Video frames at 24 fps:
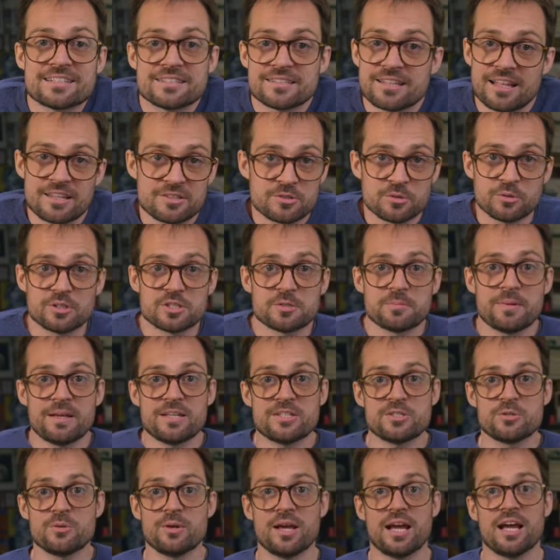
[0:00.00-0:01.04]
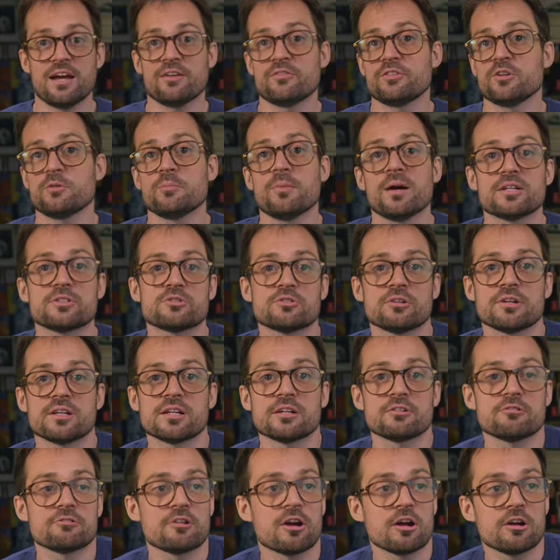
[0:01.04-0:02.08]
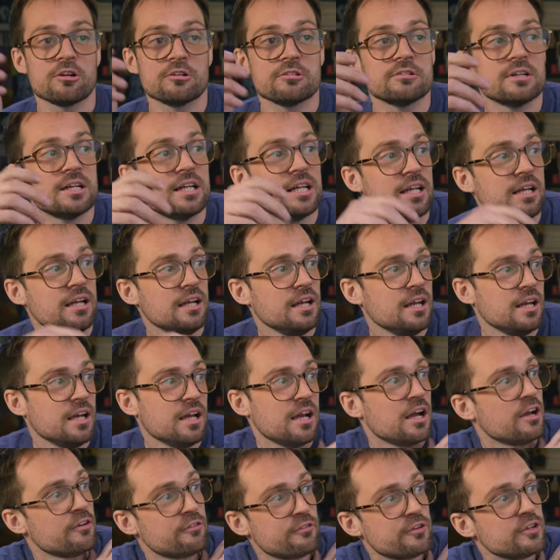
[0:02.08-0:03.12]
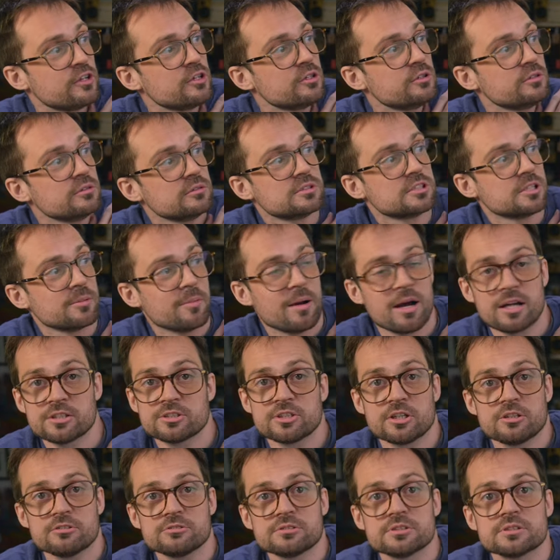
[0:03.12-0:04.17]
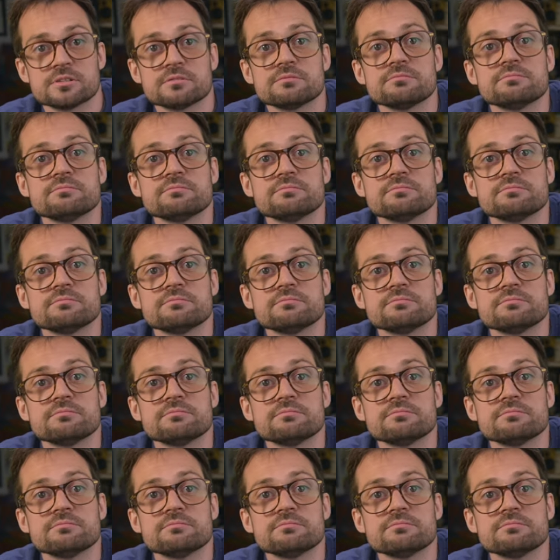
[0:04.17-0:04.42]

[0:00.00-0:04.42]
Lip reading: as that's all the space you have, you might try and grow a few tomatoes.